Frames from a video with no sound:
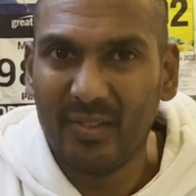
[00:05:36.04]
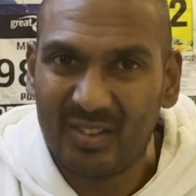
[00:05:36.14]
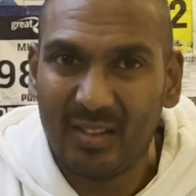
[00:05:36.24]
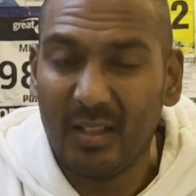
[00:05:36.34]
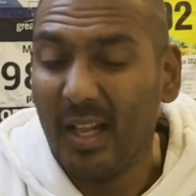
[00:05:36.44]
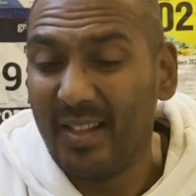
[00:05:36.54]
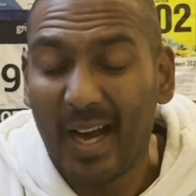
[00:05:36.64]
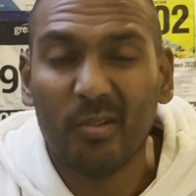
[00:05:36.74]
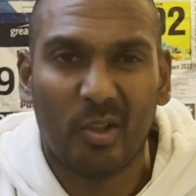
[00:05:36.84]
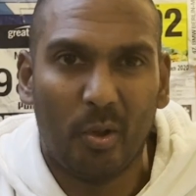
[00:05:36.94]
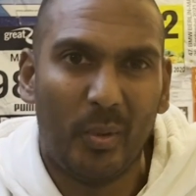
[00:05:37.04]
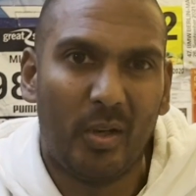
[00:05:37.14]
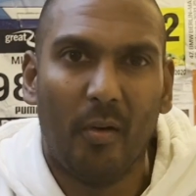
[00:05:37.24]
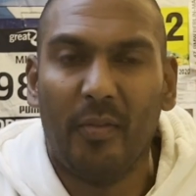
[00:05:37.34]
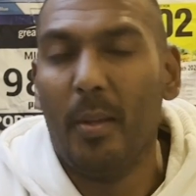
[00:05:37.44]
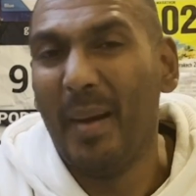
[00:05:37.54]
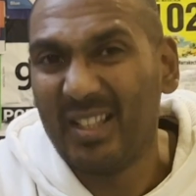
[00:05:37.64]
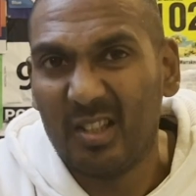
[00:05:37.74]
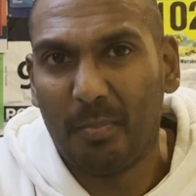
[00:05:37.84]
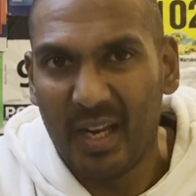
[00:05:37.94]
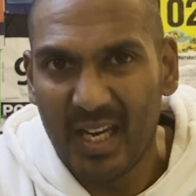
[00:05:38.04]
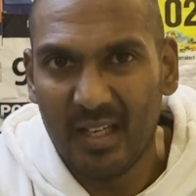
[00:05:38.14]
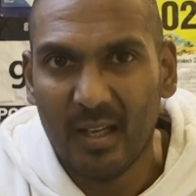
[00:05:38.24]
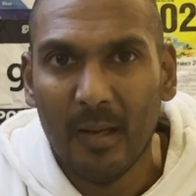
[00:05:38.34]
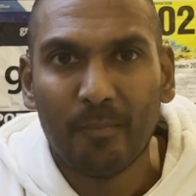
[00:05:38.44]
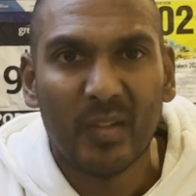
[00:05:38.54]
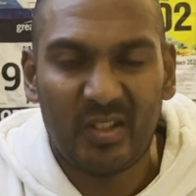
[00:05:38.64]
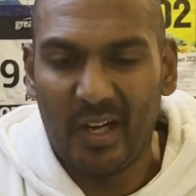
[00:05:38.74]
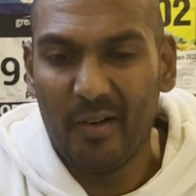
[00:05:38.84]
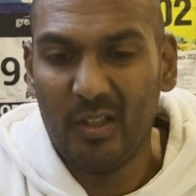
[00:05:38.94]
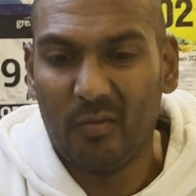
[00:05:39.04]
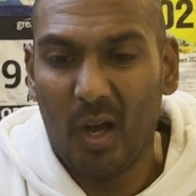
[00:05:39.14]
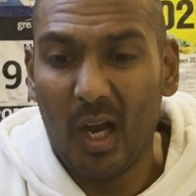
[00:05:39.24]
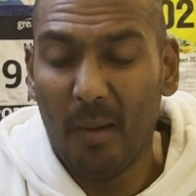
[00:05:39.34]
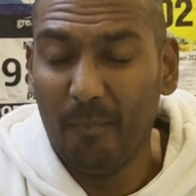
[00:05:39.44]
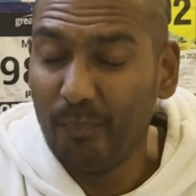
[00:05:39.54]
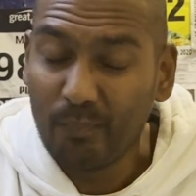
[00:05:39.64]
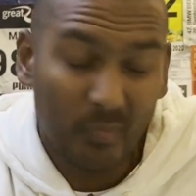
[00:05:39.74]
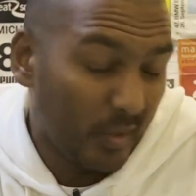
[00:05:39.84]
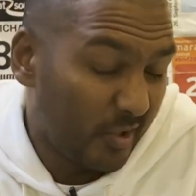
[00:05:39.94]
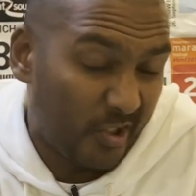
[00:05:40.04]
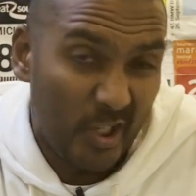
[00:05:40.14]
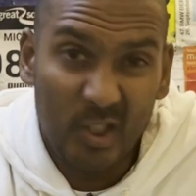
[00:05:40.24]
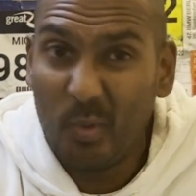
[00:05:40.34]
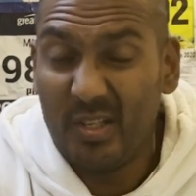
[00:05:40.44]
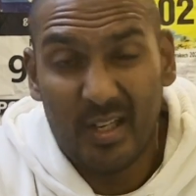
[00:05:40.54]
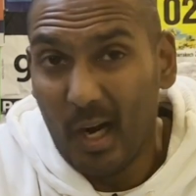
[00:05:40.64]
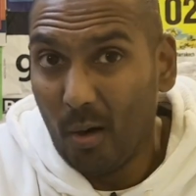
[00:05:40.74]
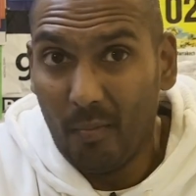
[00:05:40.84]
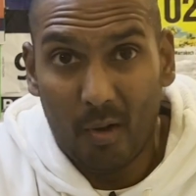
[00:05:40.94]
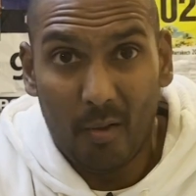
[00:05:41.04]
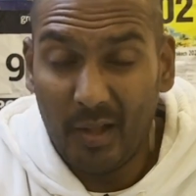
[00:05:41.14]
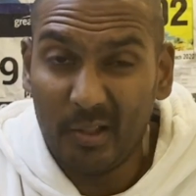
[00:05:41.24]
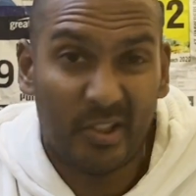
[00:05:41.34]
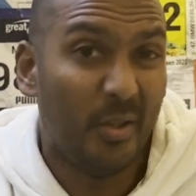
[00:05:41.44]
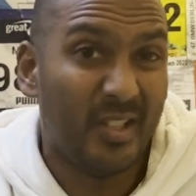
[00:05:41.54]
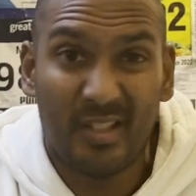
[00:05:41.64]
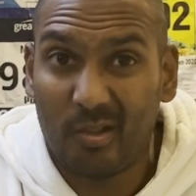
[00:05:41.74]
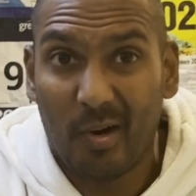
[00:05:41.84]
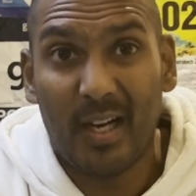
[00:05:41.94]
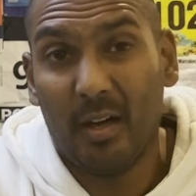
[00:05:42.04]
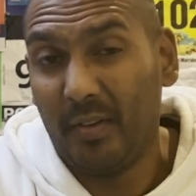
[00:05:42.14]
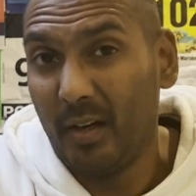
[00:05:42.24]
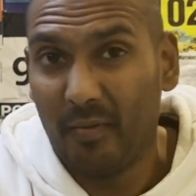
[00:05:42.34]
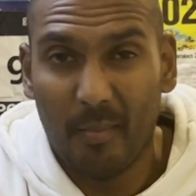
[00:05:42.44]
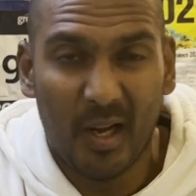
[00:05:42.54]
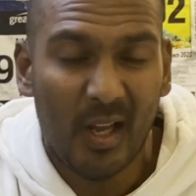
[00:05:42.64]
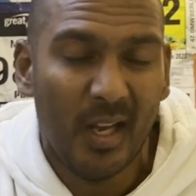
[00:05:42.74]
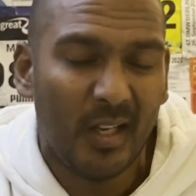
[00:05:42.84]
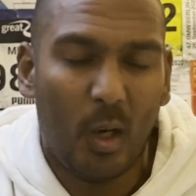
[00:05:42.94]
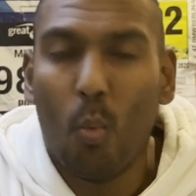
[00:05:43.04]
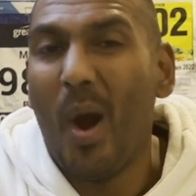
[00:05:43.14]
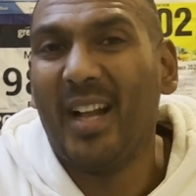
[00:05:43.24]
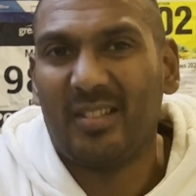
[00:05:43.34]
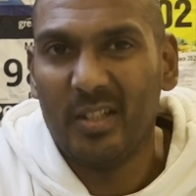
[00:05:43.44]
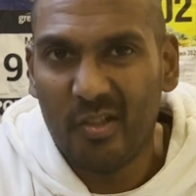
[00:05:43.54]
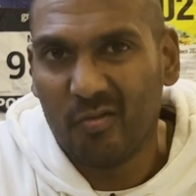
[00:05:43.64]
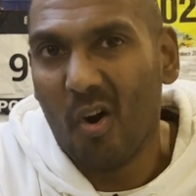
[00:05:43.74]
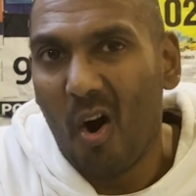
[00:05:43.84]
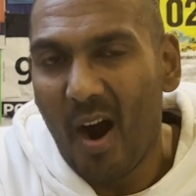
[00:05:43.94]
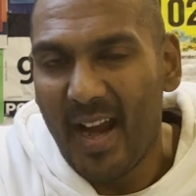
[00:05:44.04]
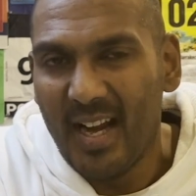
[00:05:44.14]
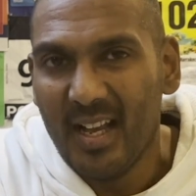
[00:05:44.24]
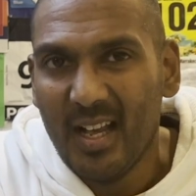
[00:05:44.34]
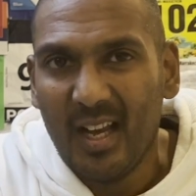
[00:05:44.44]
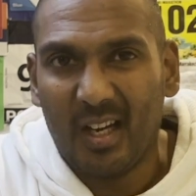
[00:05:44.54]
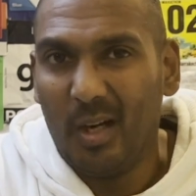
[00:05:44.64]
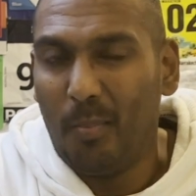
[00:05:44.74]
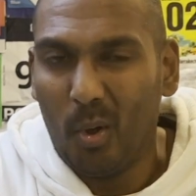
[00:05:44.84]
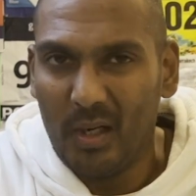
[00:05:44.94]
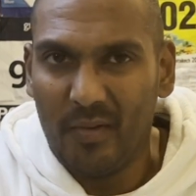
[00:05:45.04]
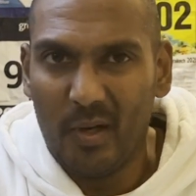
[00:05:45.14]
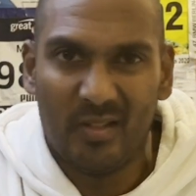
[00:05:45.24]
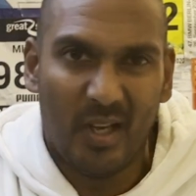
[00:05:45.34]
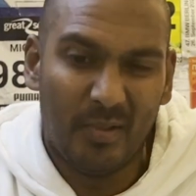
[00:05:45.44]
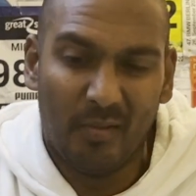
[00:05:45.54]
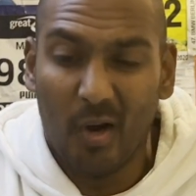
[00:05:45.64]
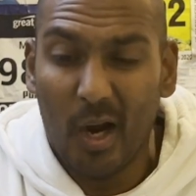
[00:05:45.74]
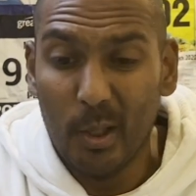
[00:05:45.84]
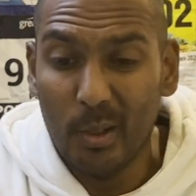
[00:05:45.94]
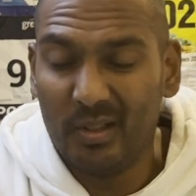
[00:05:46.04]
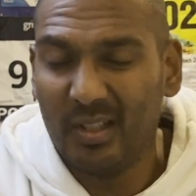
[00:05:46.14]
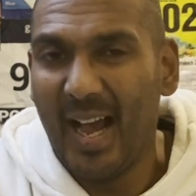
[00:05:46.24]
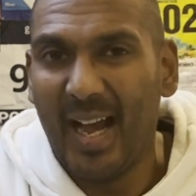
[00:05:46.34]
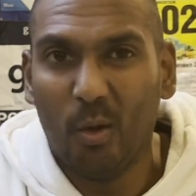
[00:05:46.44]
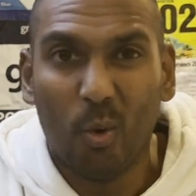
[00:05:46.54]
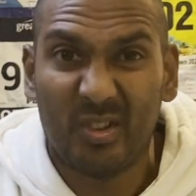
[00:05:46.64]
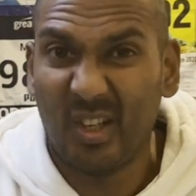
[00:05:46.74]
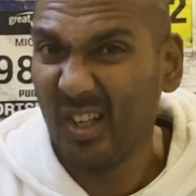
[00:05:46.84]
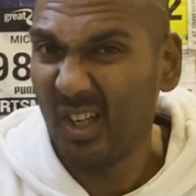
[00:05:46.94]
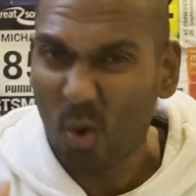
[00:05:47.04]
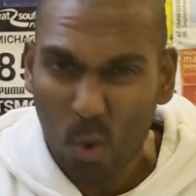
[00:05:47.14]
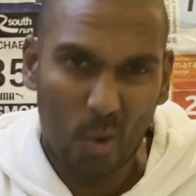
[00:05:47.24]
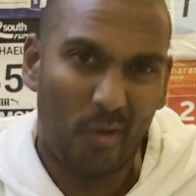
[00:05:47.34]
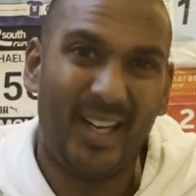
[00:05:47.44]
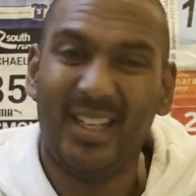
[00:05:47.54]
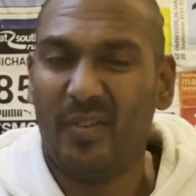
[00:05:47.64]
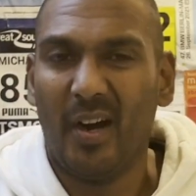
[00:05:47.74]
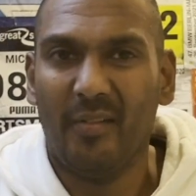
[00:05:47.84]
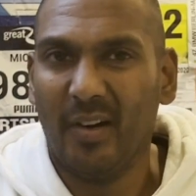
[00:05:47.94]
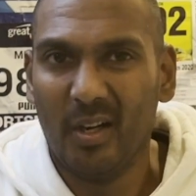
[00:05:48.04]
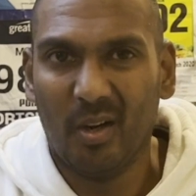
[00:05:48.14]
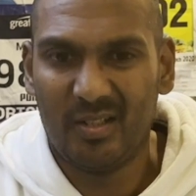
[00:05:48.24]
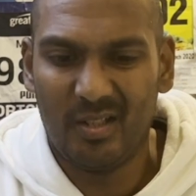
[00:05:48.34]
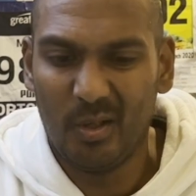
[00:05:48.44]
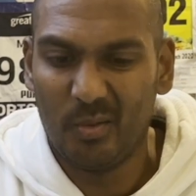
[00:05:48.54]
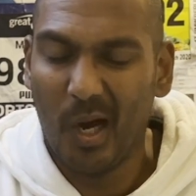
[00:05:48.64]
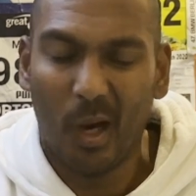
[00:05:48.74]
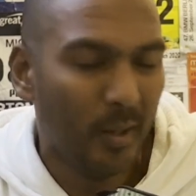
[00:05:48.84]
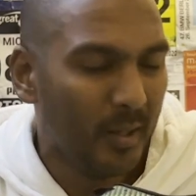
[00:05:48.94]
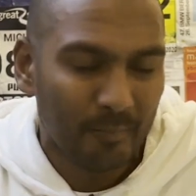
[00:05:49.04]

of, you know, the outsole that we got from the Metaspeed series shoes, which, you know, on those shoes it's great, I think, from a kind of wet and dry kind of point of view in terms of roads, and also kind of cornering, it's very, very nice to do as well.